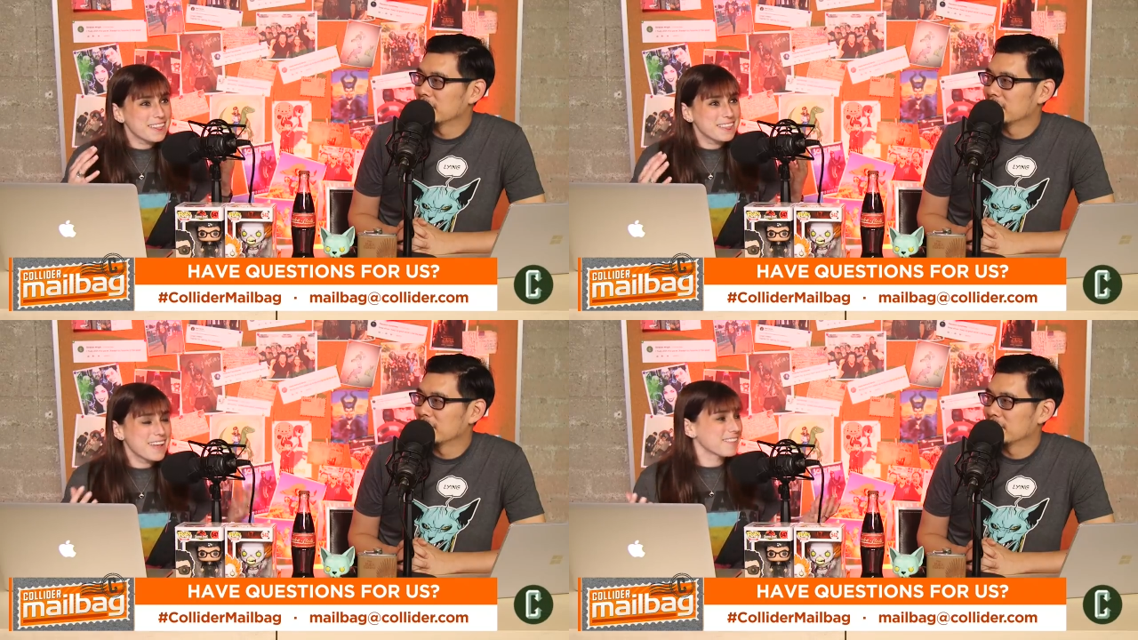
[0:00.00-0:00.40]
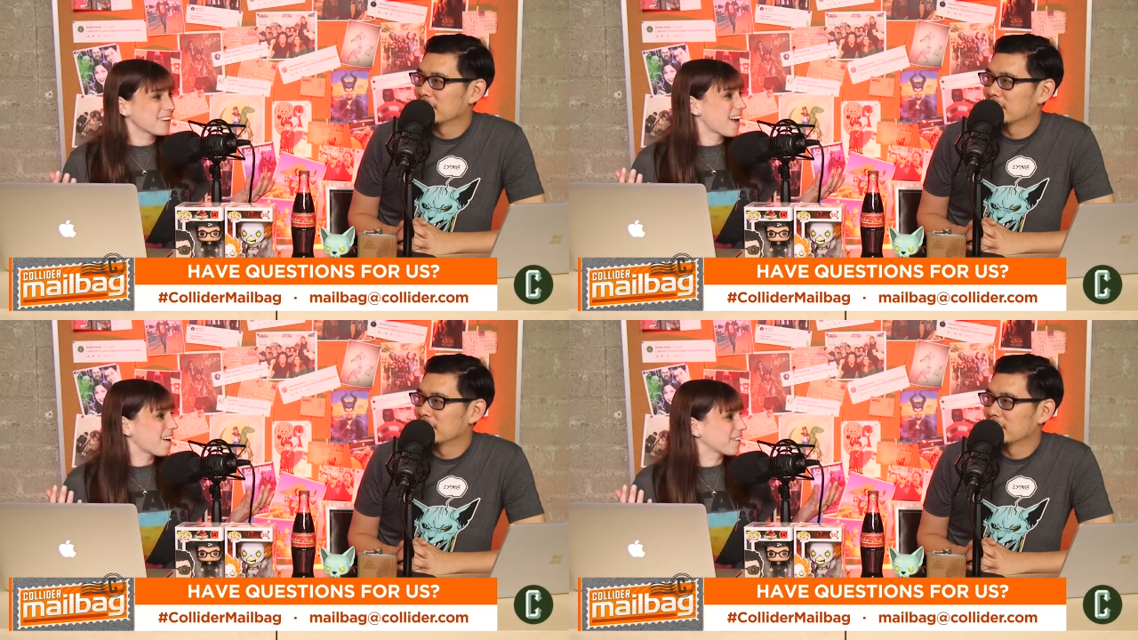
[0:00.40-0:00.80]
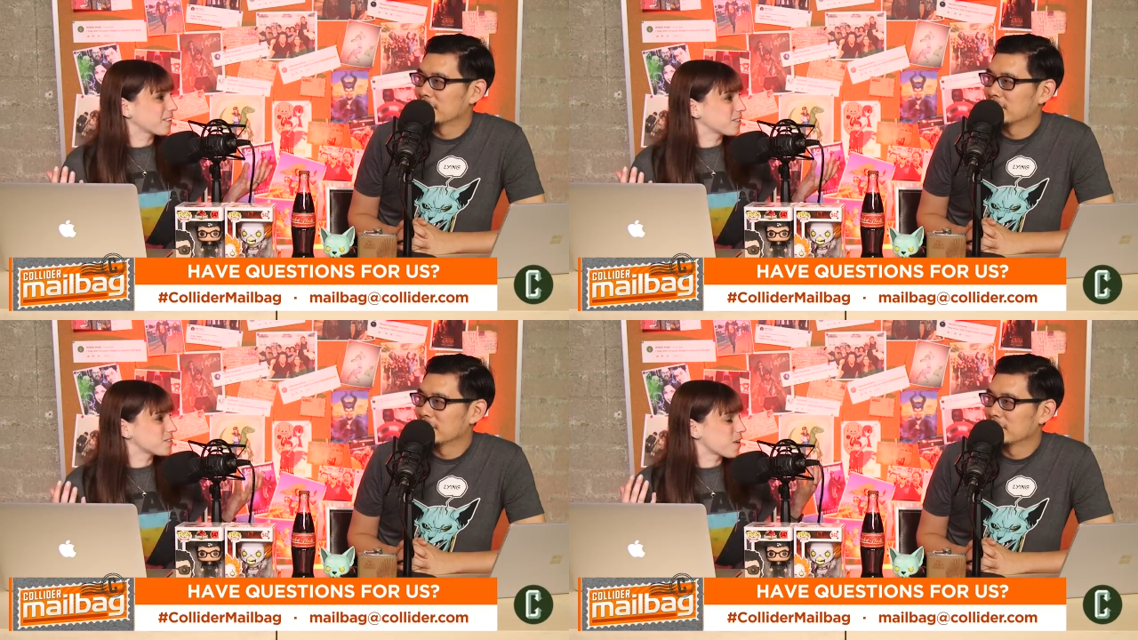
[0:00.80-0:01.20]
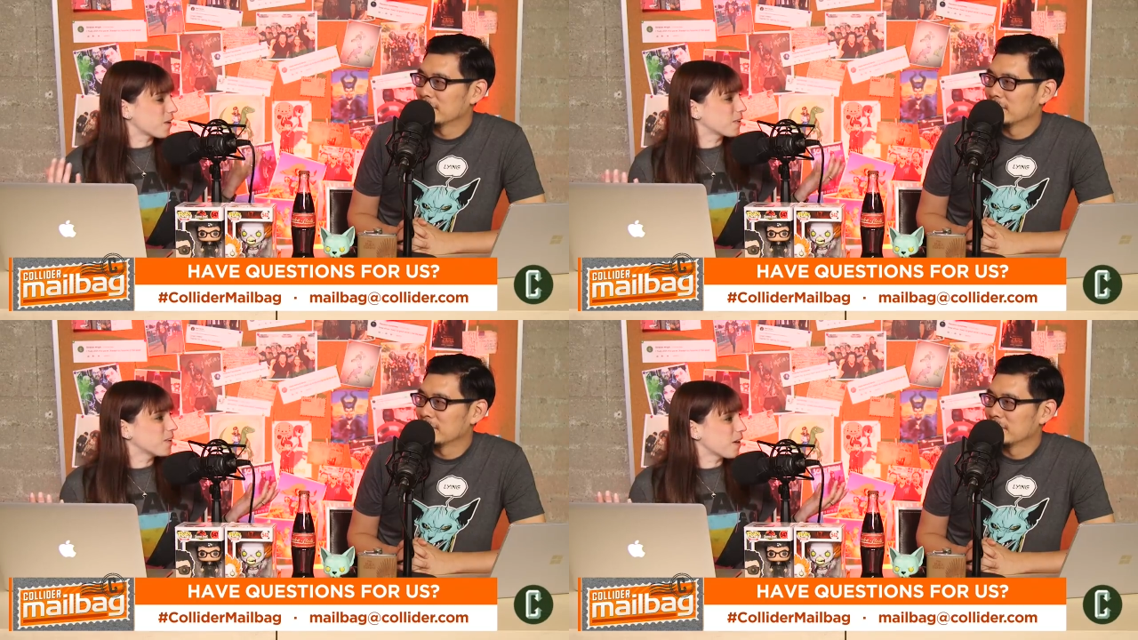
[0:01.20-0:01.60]
Speaker 1: then the characters
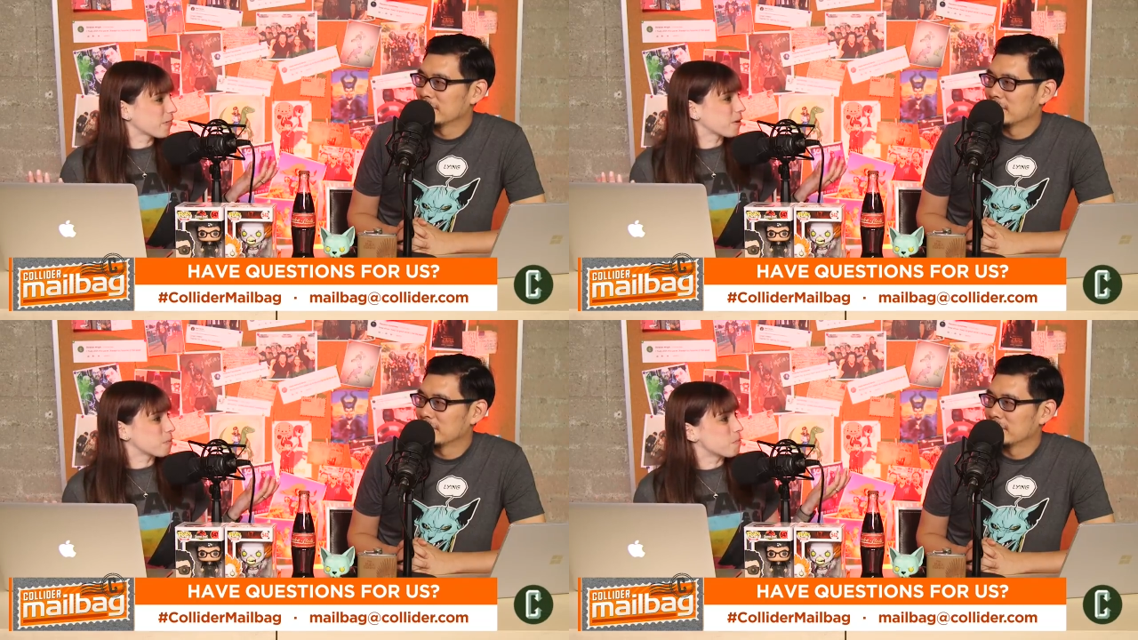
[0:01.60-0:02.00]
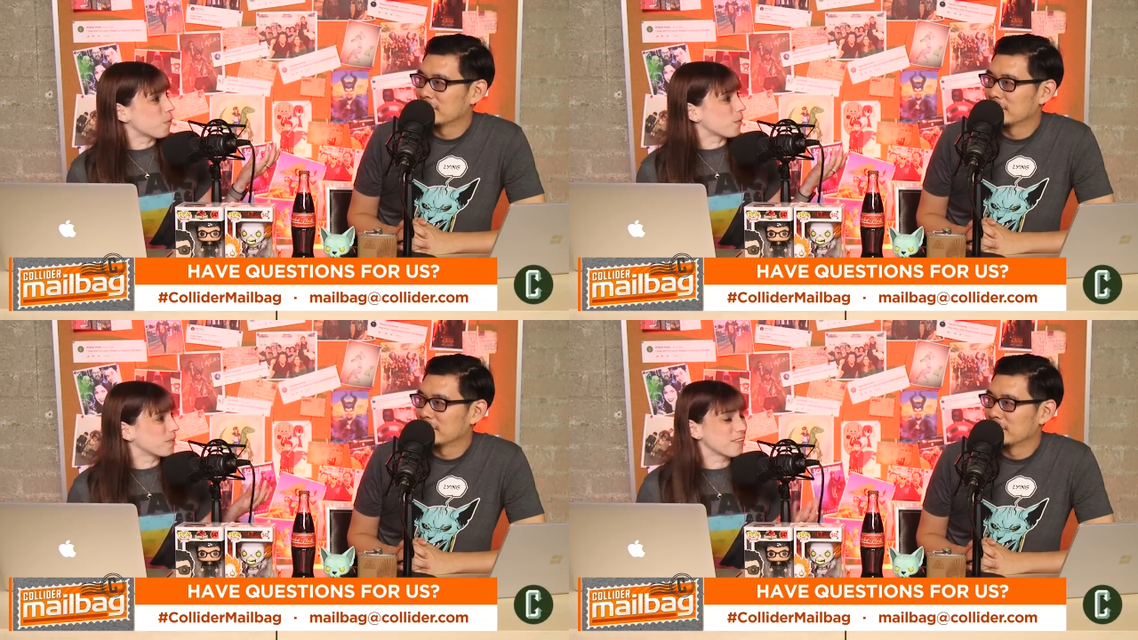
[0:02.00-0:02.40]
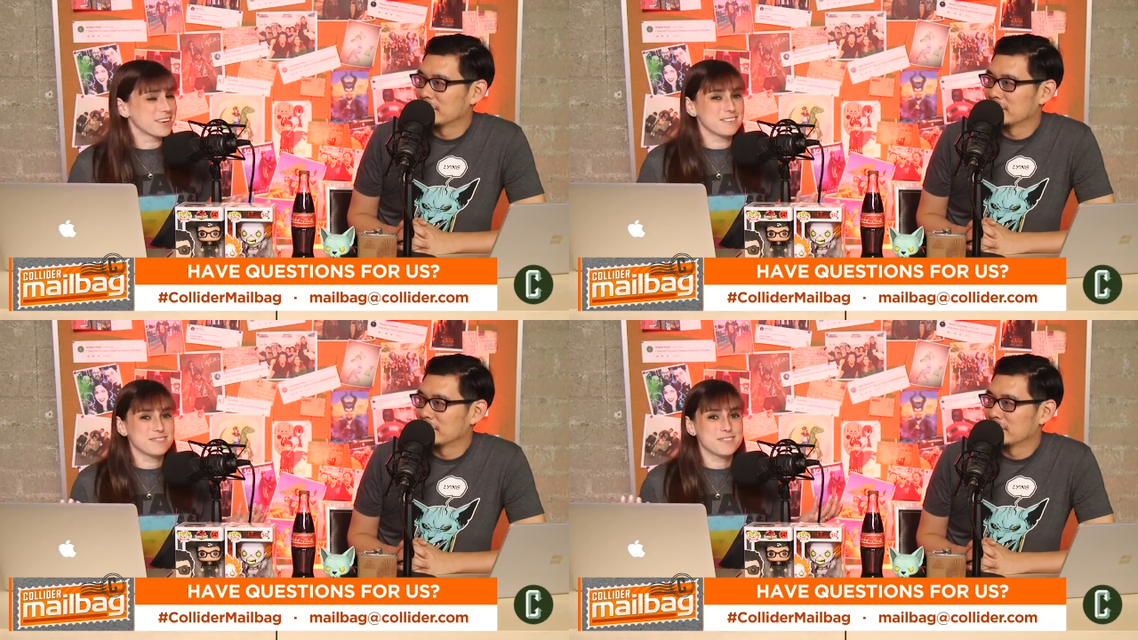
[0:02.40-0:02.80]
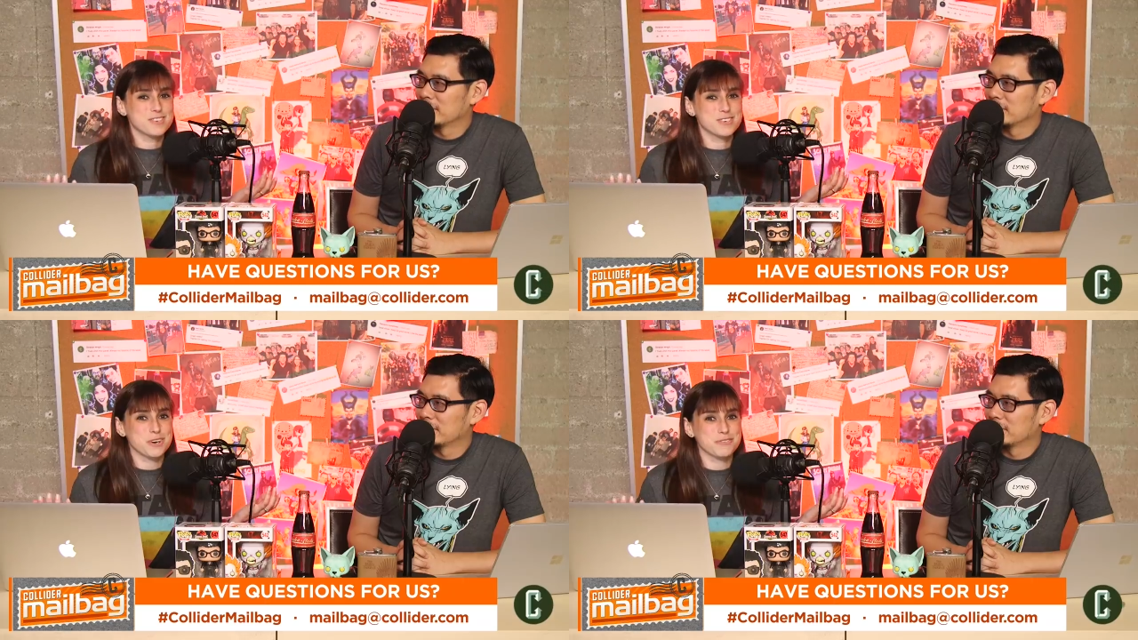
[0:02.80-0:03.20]
are nothing more than
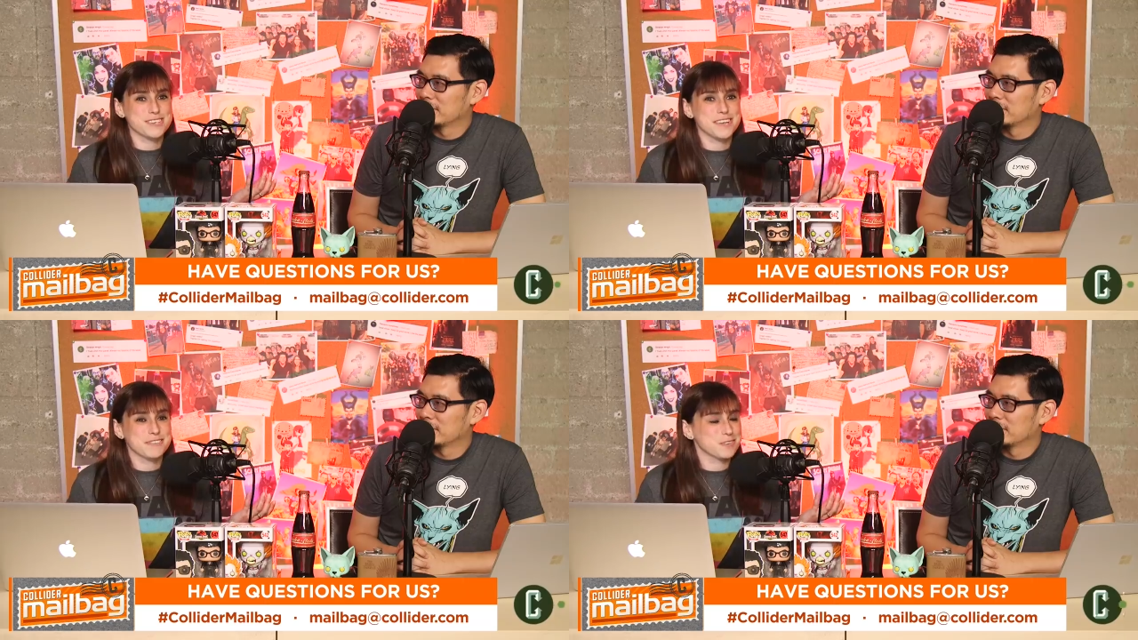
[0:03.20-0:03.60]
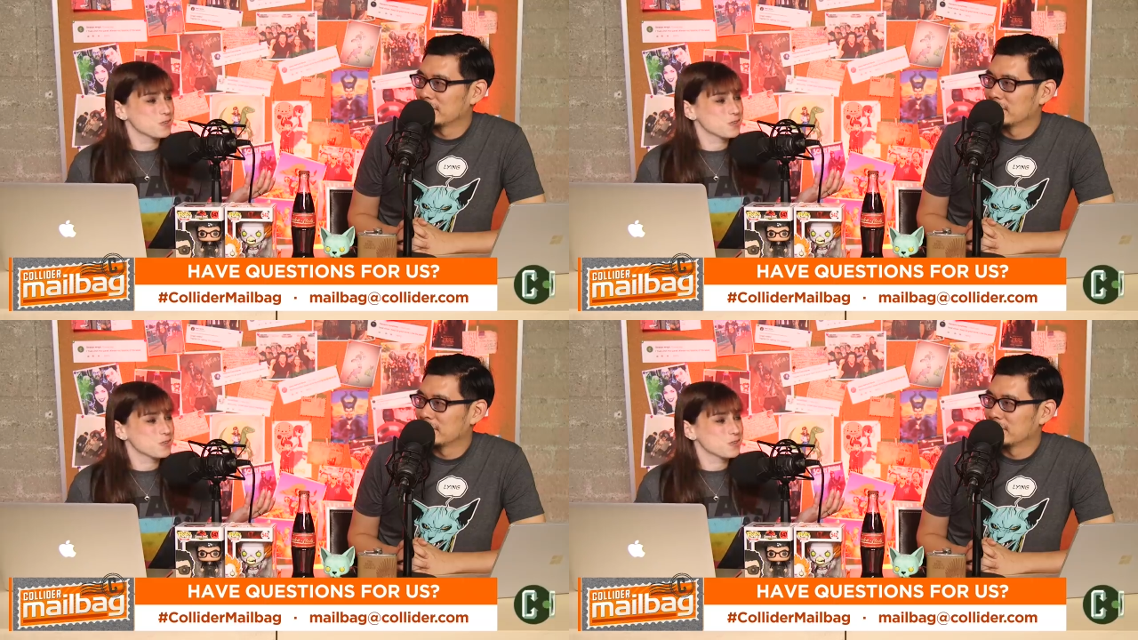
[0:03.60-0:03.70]
surface level